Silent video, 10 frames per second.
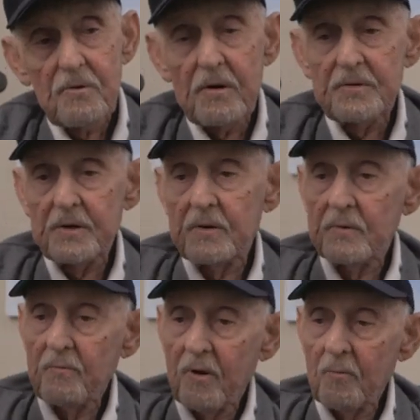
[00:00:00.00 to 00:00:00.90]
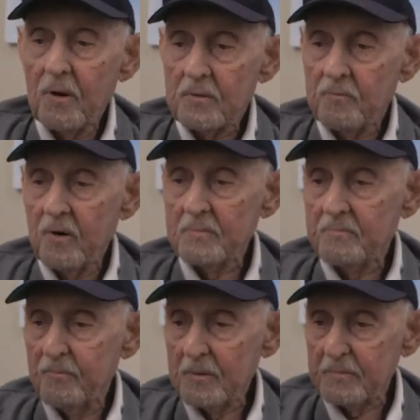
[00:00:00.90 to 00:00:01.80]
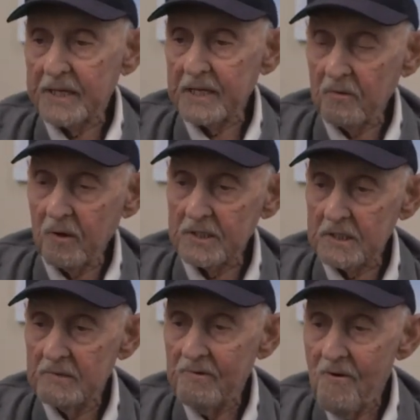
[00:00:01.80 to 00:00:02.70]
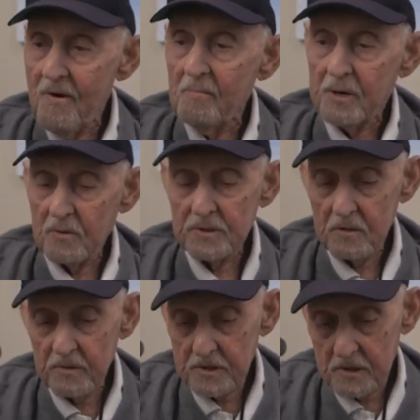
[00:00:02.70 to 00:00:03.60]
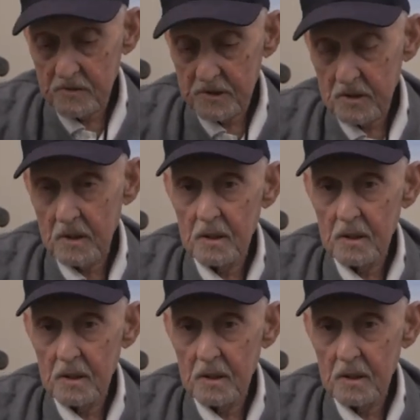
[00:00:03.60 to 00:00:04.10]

to think of what what what what plane it was, but it was it was it was a,